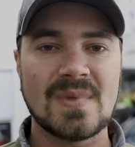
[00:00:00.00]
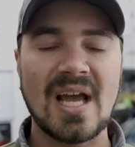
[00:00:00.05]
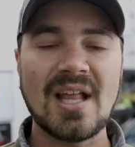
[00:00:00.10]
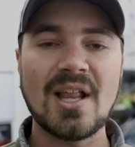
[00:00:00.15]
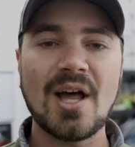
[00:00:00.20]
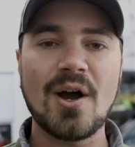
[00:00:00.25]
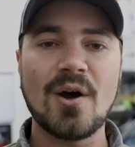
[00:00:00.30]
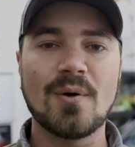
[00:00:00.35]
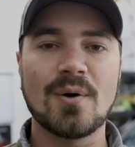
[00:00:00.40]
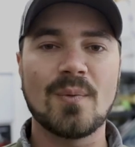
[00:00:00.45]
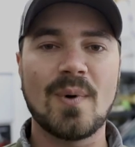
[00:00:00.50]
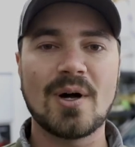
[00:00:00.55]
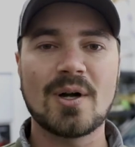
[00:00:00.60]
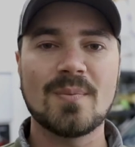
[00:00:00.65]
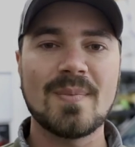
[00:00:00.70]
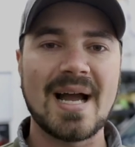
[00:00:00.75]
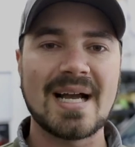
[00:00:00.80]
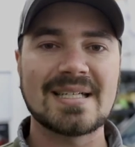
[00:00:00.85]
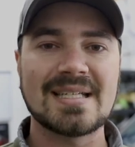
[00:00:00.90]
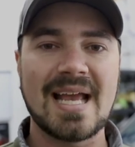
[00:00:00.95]
Hello and
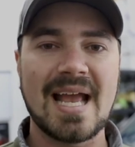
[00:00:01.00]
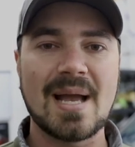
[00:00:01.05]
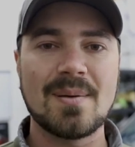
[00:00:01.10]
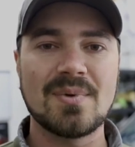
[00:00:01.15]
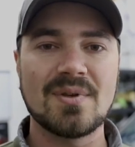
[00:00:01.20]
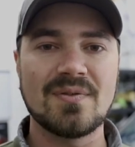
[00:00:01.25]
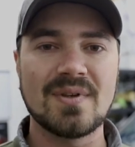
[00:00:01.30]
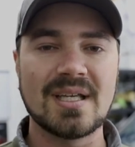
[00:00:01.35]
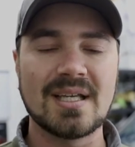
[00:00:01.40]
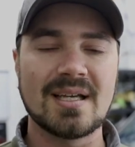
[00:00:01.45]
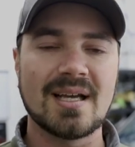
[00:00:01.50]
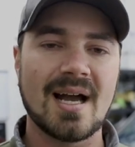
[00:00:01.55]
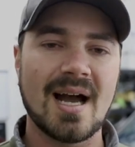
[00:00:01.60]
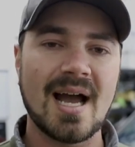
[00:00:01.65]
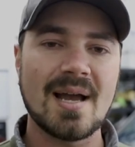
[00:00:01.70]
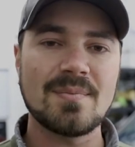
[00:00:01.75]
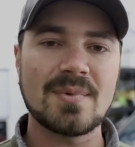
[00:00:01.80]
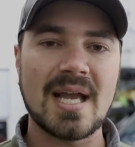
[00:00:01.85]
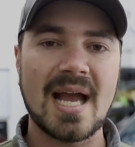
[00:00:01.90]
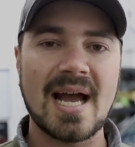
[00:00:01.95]
welcome back to AmbiV.
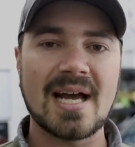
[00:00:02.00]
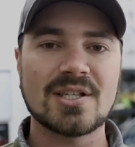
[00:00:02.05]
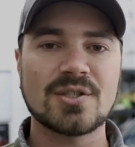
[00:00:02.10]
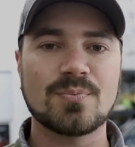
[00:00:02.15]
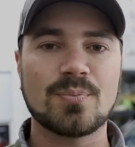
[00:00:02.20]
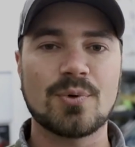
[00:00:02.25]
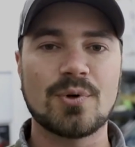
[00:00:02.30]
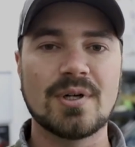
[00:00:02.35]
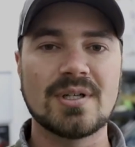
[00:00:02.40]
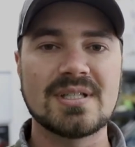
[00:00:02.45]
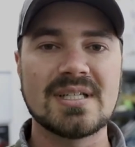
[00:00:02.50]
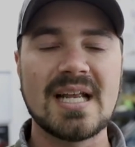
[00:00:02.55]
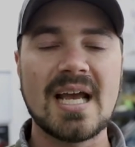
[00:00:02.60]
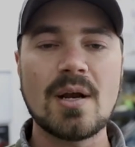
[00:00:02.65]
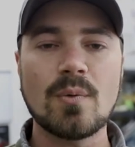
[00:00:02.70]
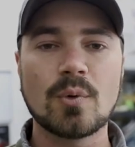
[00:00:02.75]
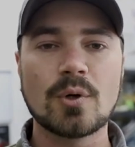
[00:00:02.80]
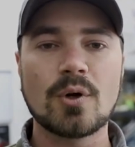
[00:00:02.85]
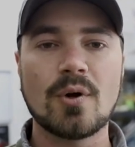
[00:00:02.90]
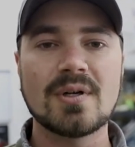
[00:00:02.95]
I'm Casper and
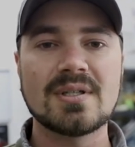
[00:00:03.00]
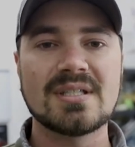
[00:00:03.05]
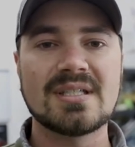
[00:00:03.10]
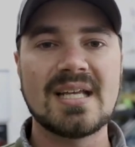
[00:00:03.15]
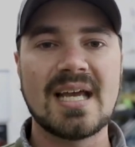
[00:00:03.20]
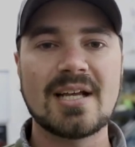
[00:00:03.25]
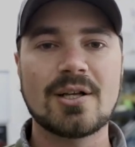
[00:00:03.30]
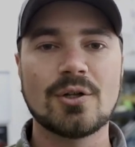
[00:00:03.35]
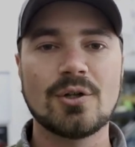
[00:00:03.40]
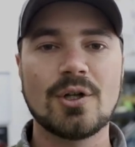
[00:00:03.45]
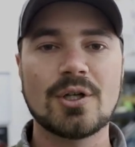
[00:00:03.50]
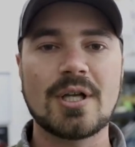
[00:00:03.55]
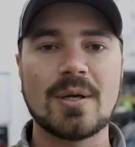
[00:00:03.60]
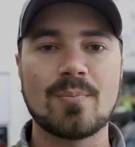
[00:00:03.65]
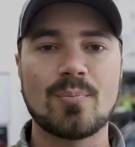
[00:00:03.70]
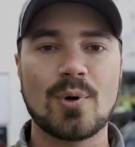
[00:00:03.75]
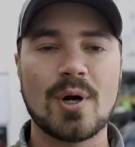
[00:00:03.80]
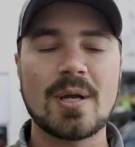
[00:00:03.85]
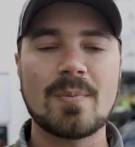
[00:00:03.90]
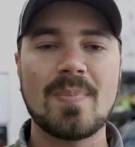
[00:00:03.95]
today we're going to take a look
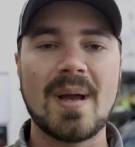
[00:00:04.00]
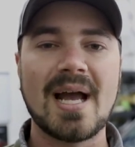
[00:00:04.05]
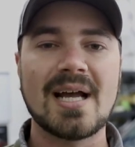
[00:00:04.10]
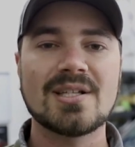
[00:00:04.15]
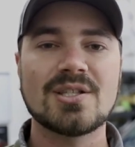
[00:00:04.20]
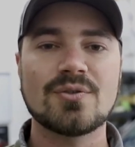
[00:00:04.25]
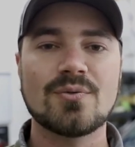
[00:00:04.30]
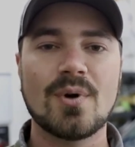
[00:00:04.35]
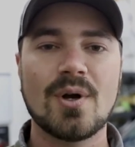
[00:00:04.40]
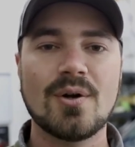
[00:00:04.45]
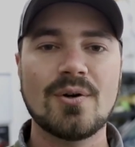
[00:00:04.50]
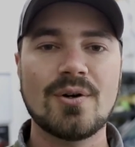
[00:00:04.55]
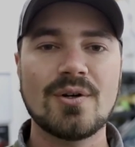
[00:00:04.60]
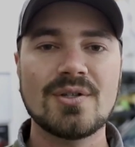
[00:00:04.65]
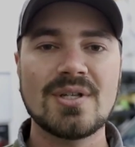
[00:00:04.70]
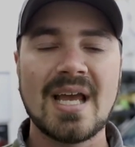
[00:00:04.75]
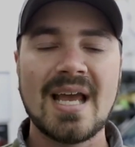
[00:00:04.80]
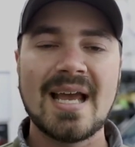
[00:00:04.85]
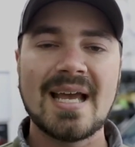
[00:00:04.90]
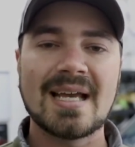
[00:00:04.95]
at brake pads and
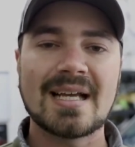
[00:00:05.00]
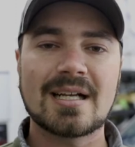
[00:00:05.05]
rotors